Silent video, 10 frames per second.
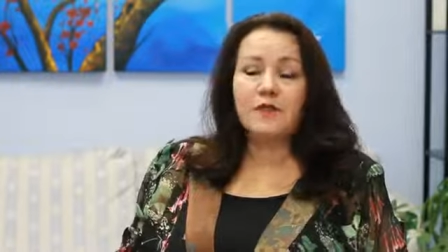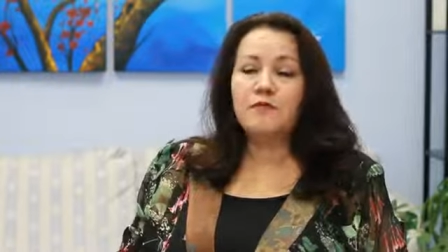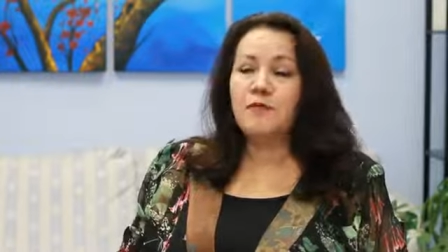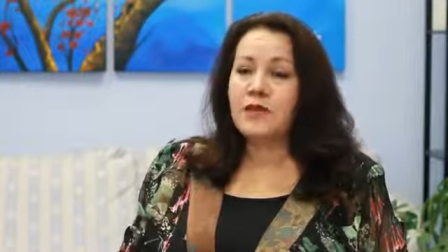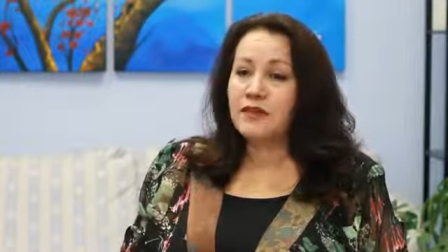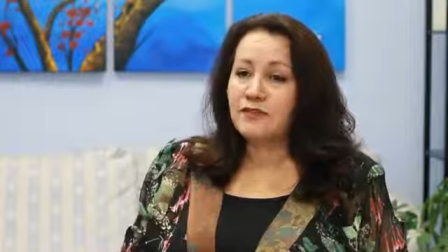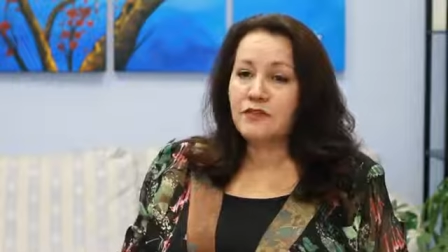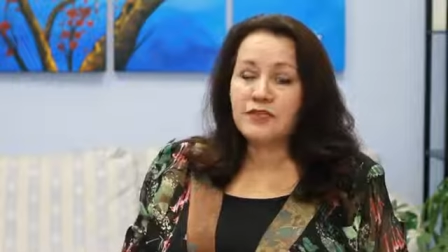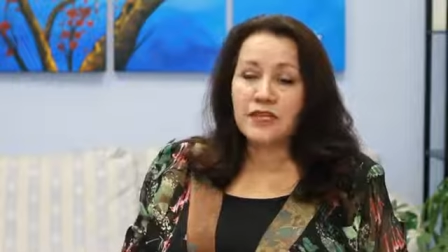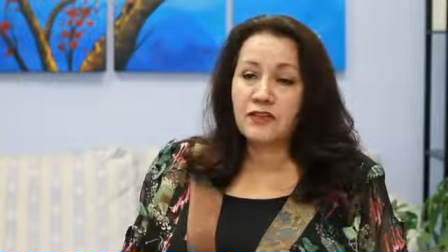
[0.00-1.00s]
many of
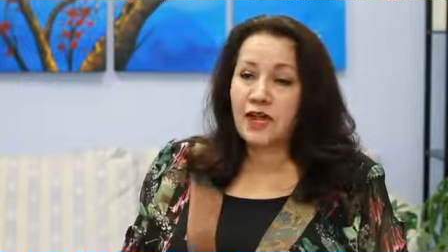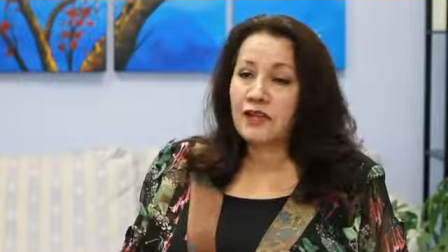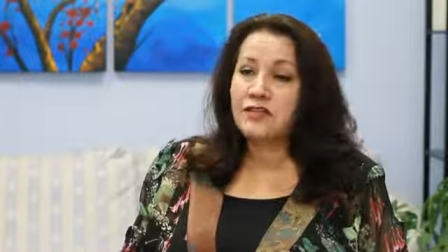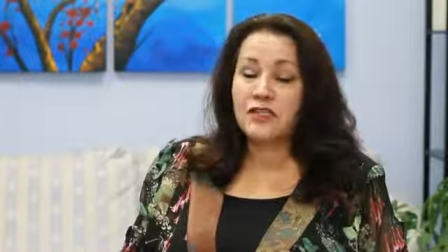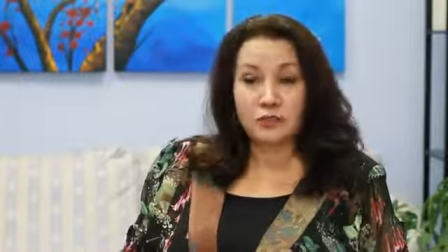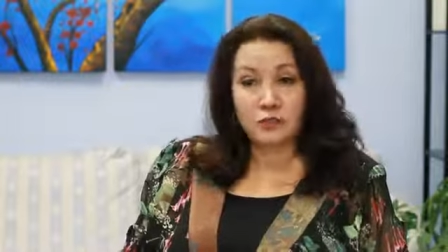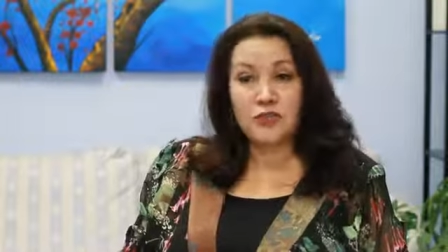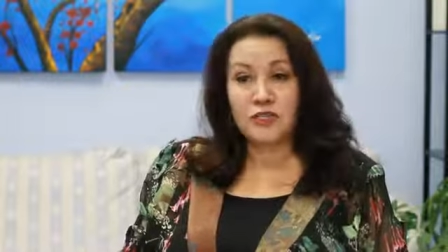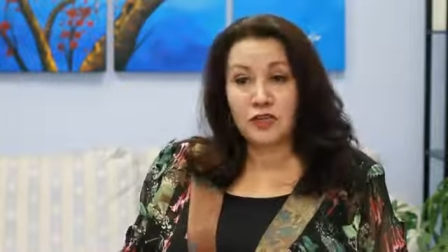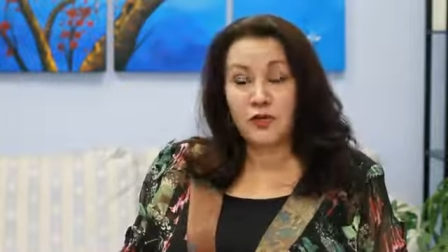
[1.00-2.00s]
those other allergies will
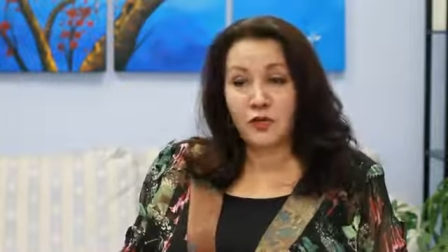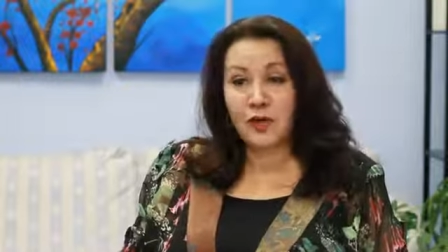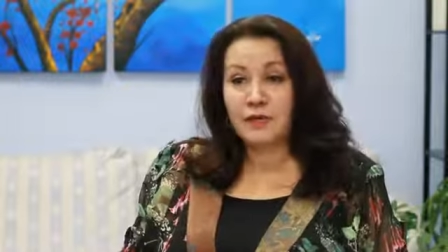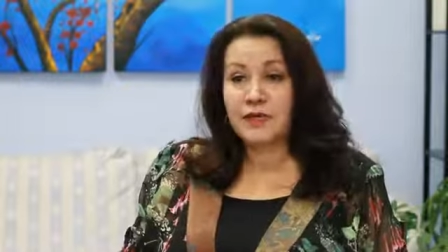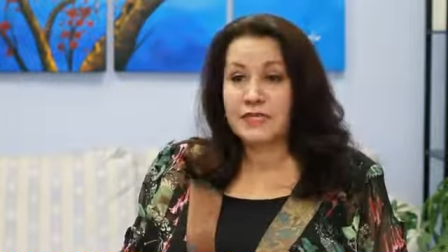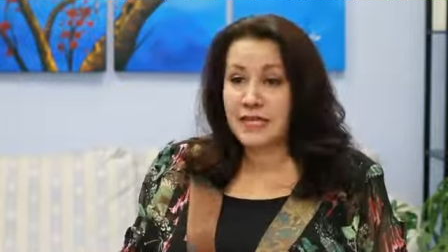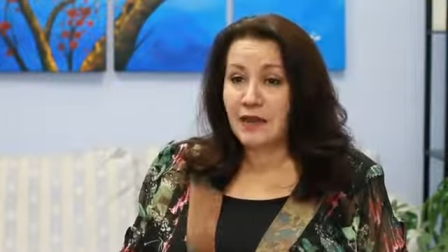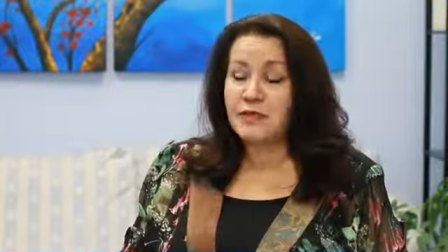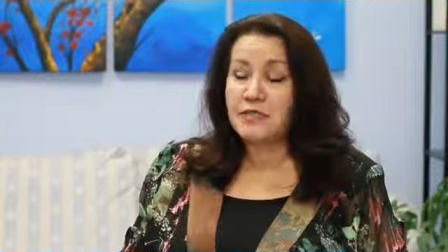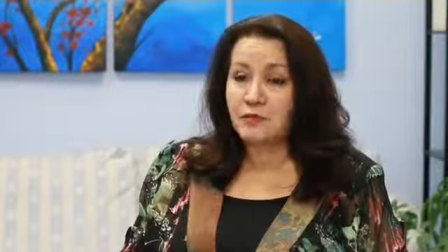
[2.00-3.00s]
just go away because that
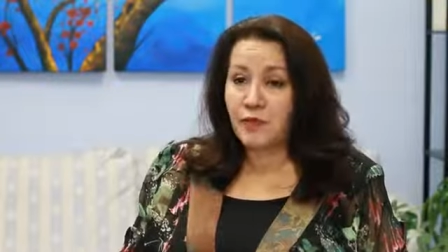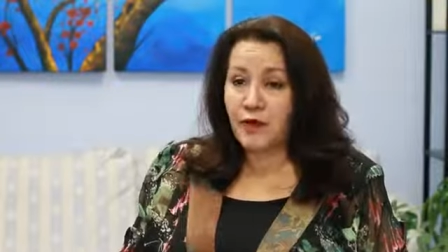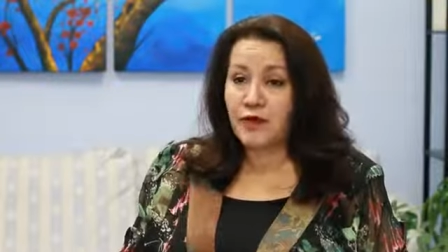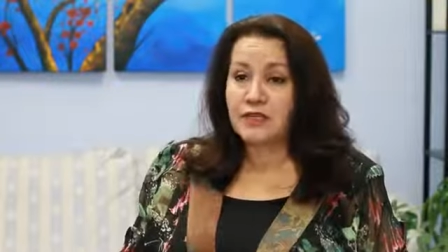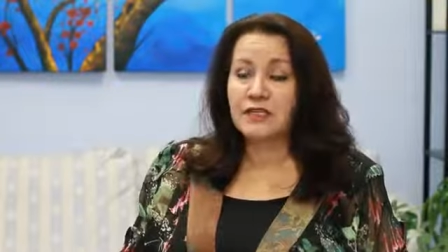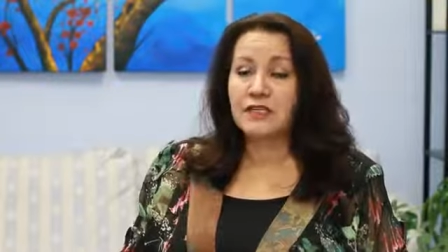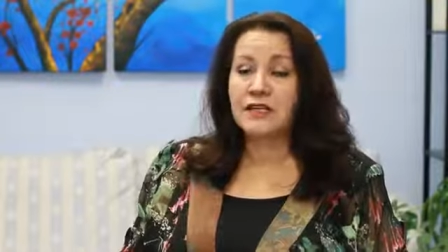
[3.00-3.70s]
was the part